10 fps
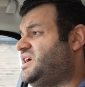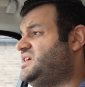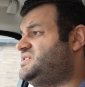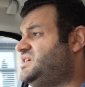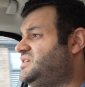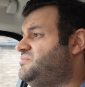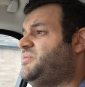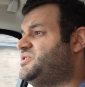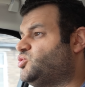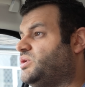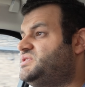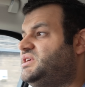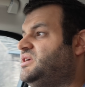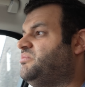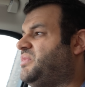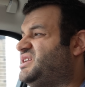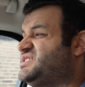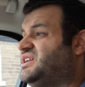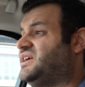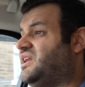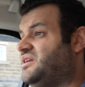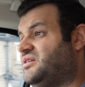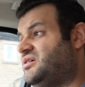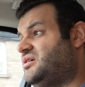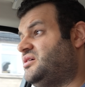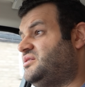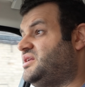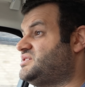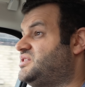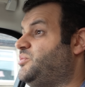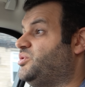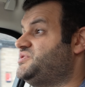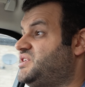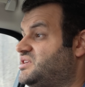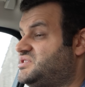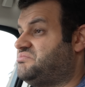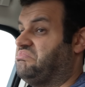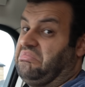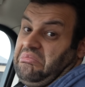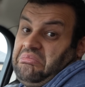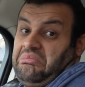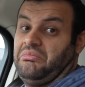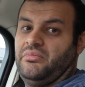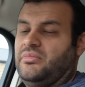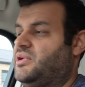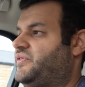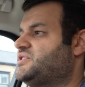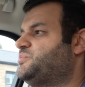18, maybe 20 miles to the gallon. That's 3.6, if that's